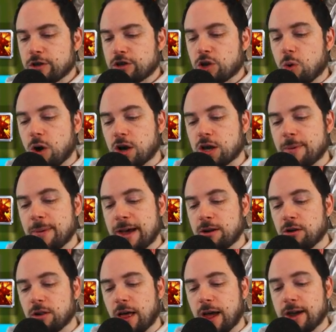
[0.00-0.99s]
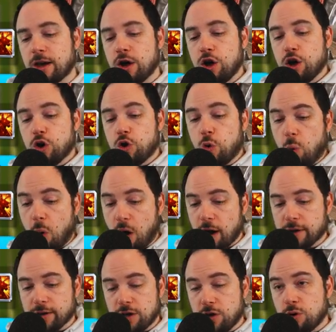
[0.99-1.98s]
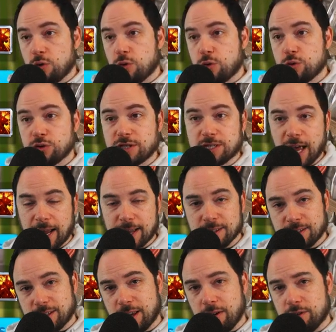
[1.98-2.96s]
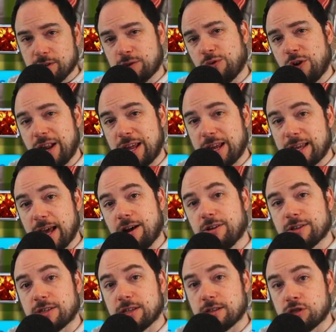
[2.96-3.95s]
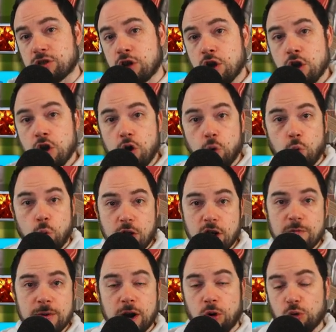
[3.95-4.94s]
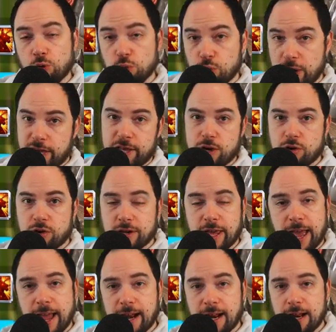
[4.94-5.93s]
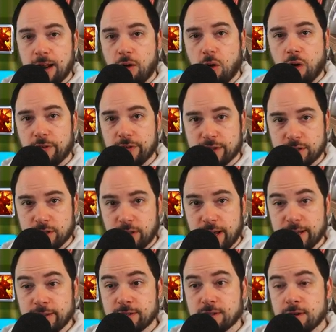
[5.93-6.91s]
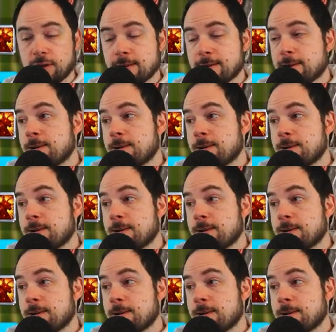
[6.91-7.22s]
So, a commander like Guan Yu, whose second skill is for hitting garrisons, would have been a really good candidate on this list,